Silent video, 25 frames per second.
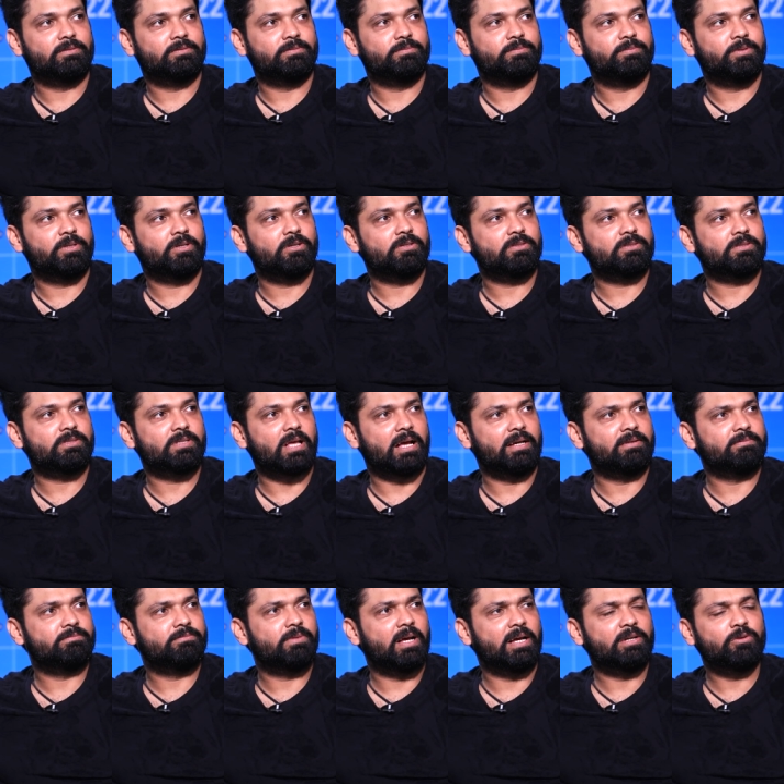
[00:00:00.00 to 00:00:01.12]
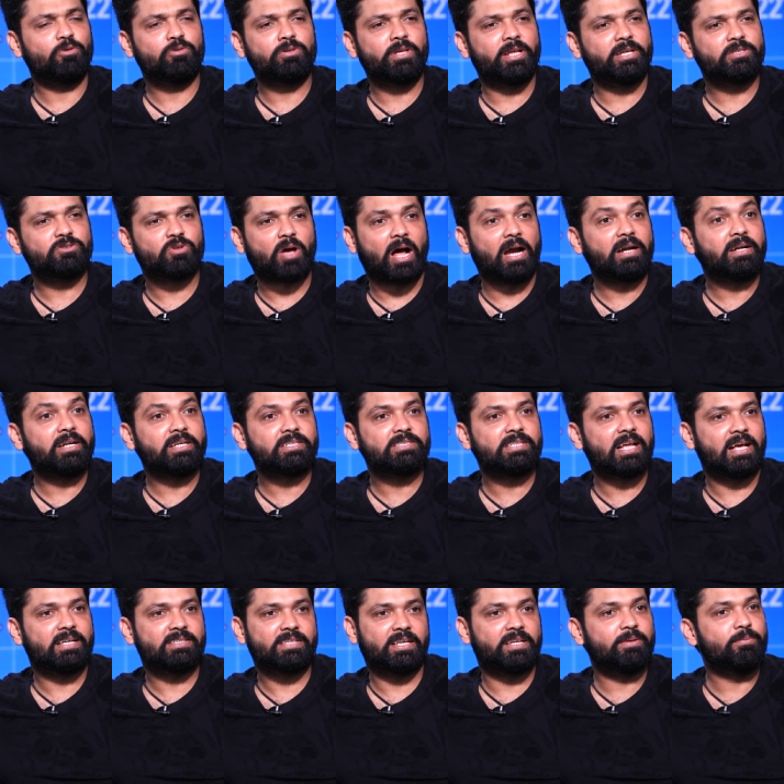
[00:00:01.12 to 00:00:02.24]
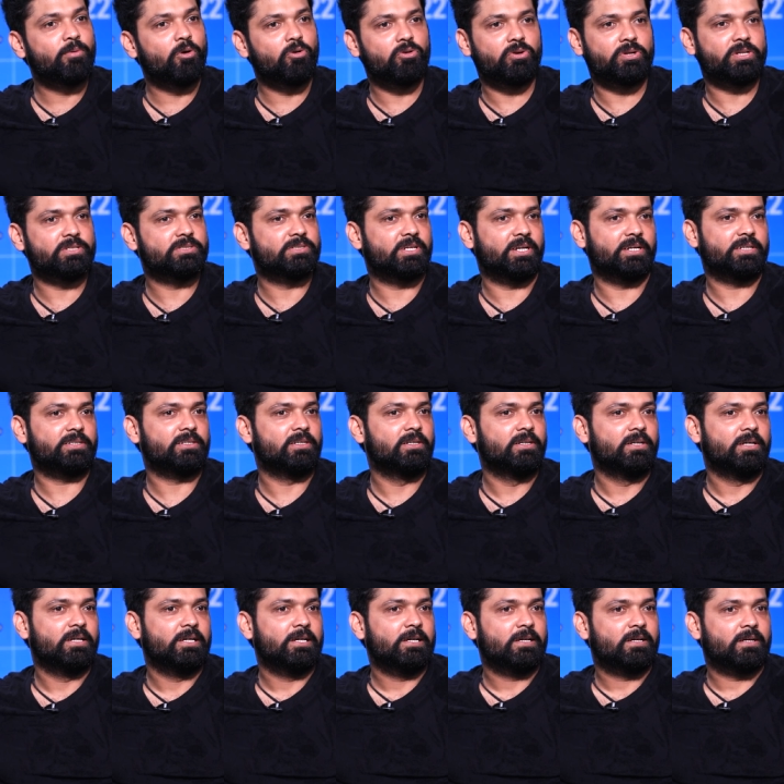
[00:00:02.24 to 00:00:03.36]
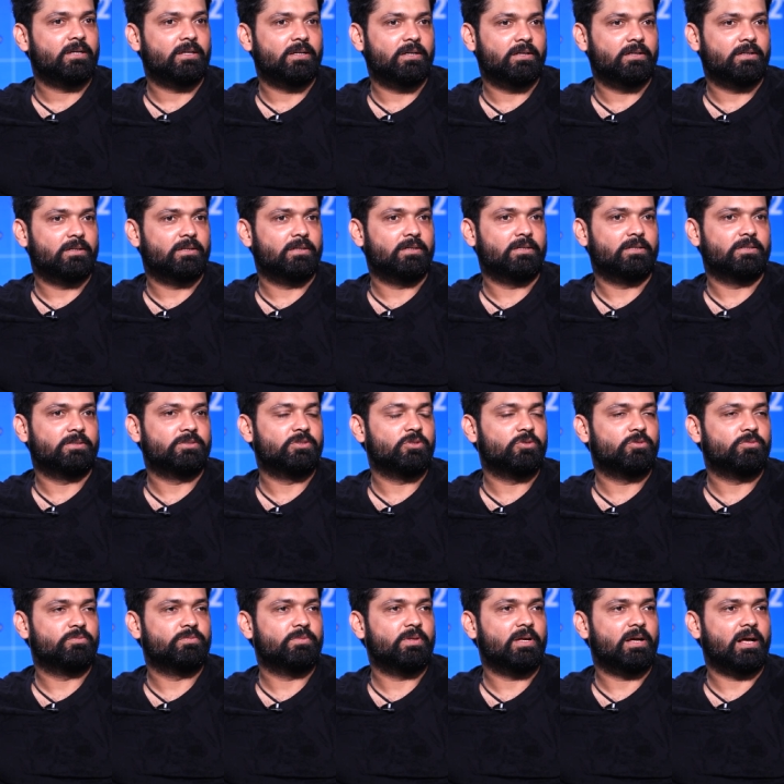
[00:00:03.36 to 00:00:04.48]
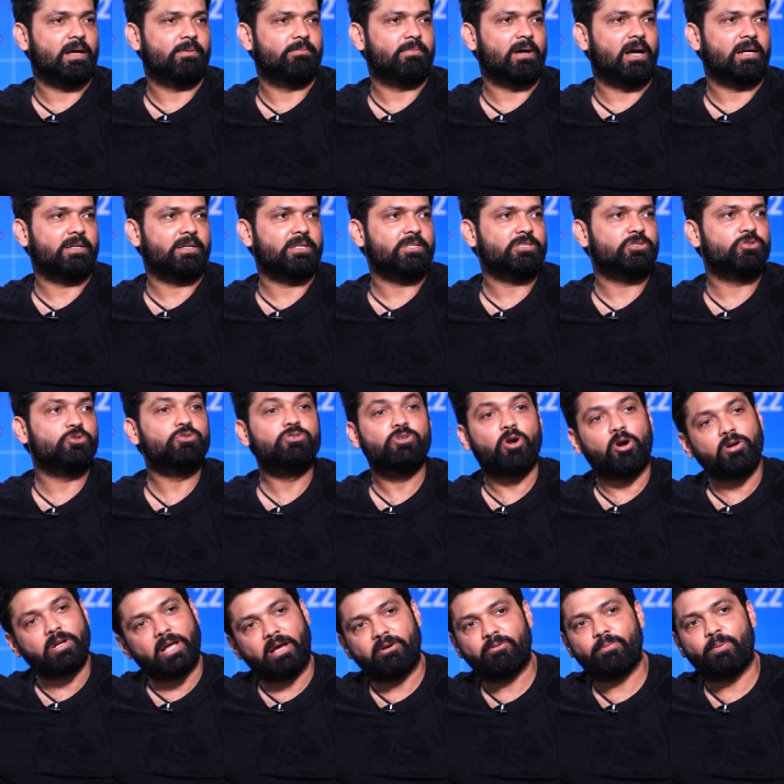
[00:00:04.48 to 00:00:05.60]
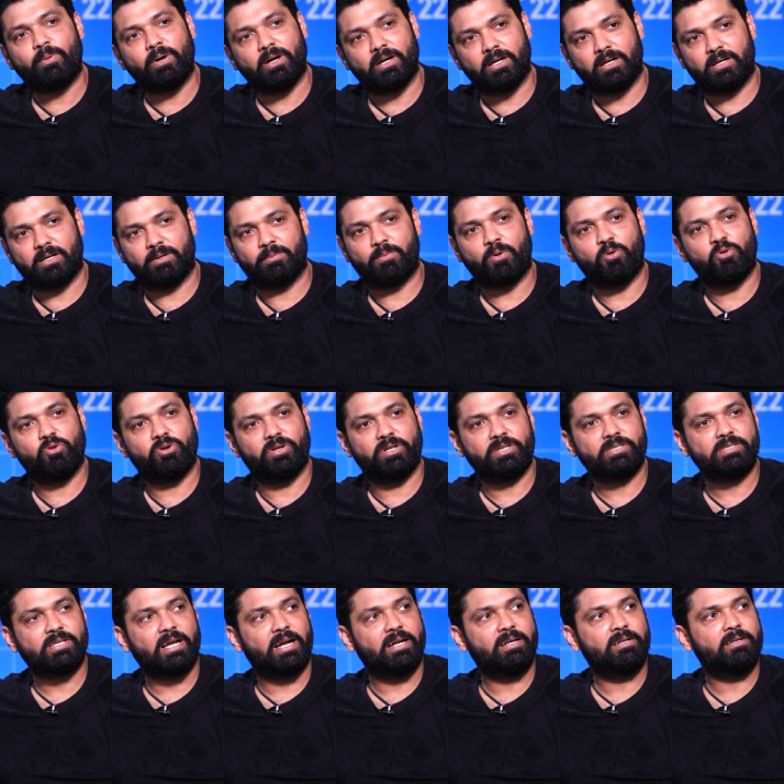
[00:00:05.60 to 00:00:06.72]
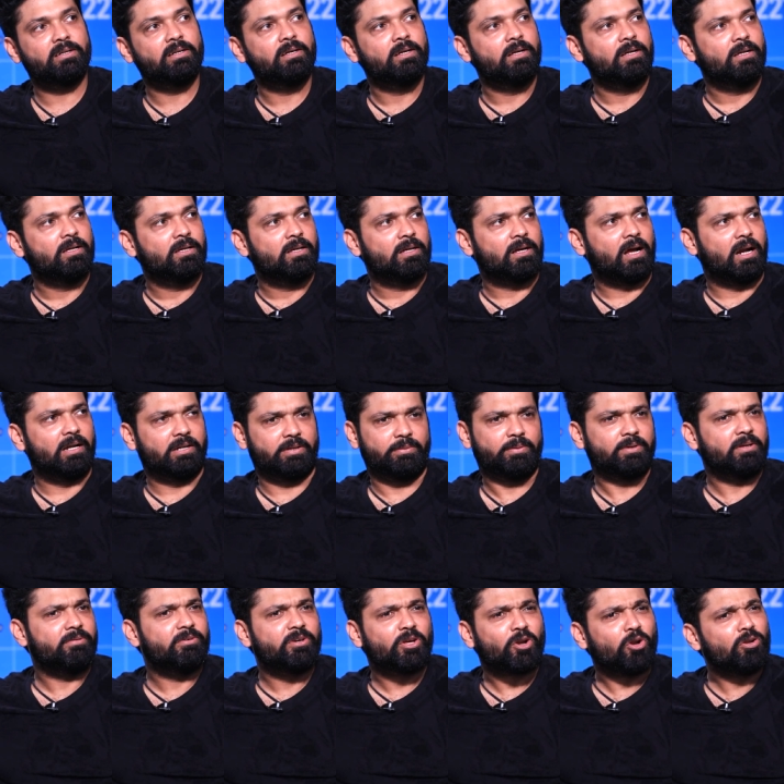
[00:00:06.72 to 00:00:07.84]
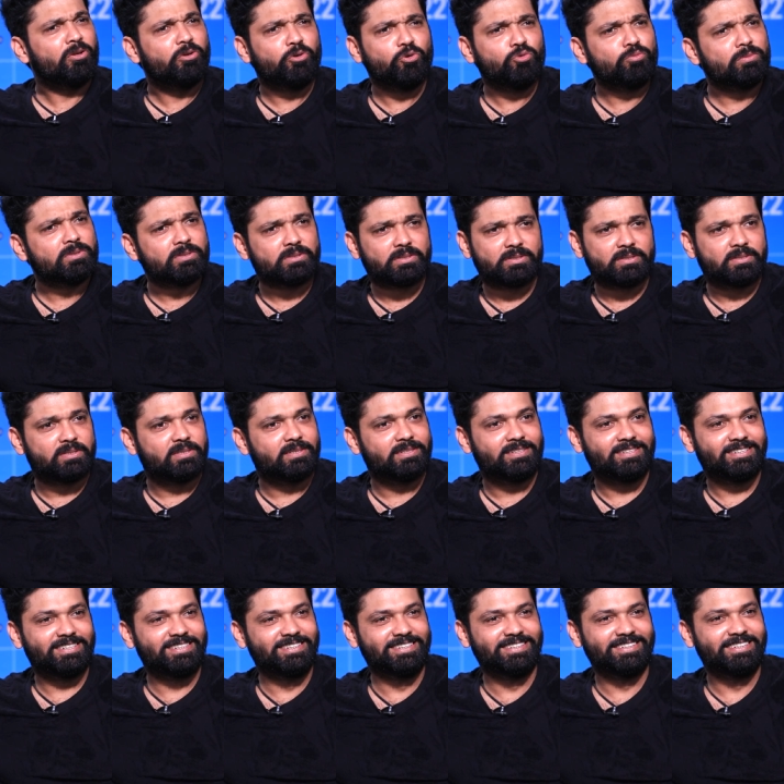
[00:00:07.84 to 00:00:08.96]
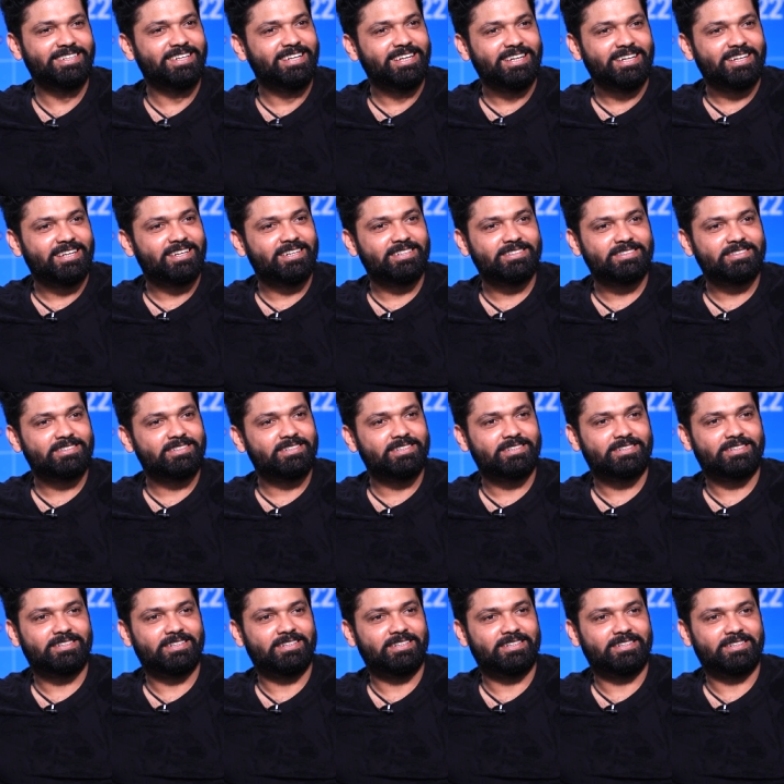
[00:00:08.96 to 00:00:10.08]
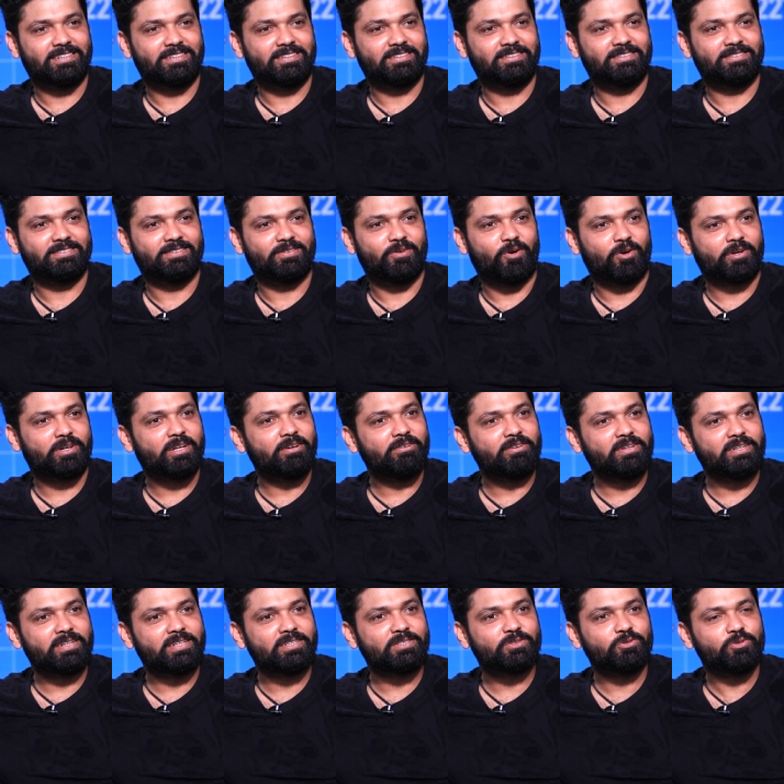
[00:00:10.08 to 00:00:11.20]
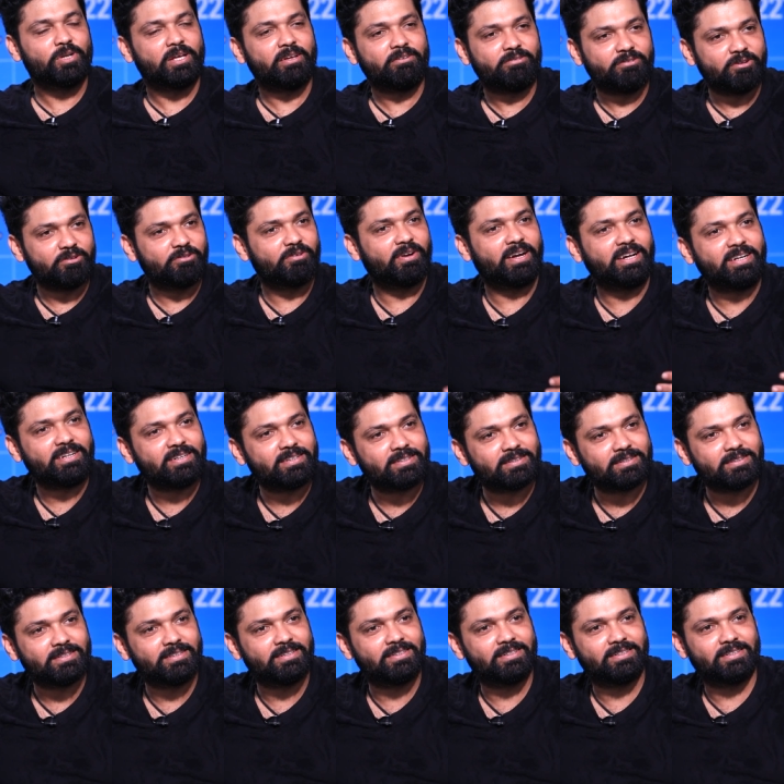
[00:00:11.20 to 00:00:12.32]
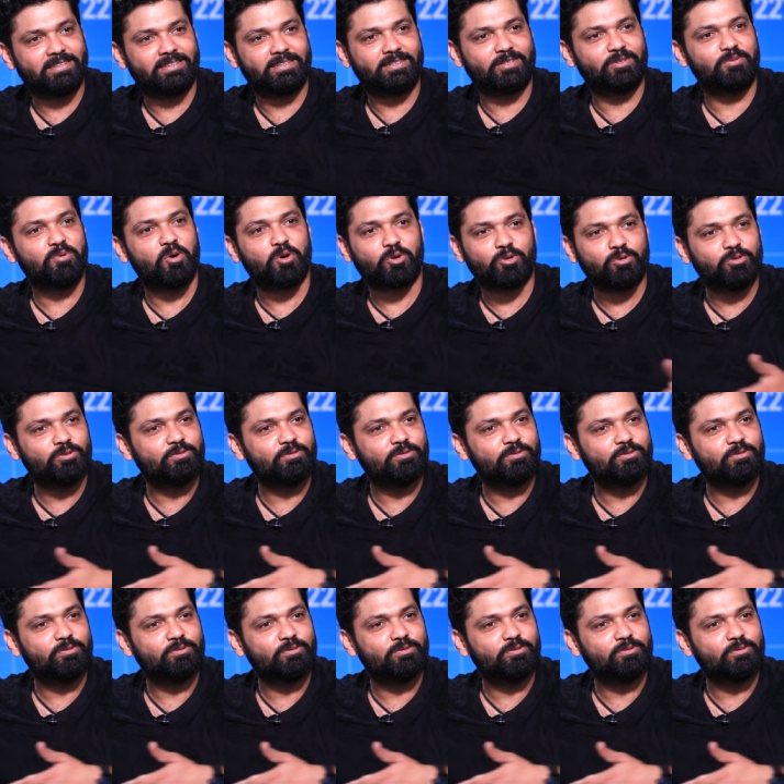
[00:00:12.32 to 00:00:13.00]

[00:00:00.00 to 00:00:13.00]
because I, I don't think so. Artist has any boundaries, right? Yes. Uh, so, uh, artists should not have uh, boundaries, and ultimately, we are all humans, yeah. Isn't it? Uh, whatever it is today, if we fight, uh, tomorrow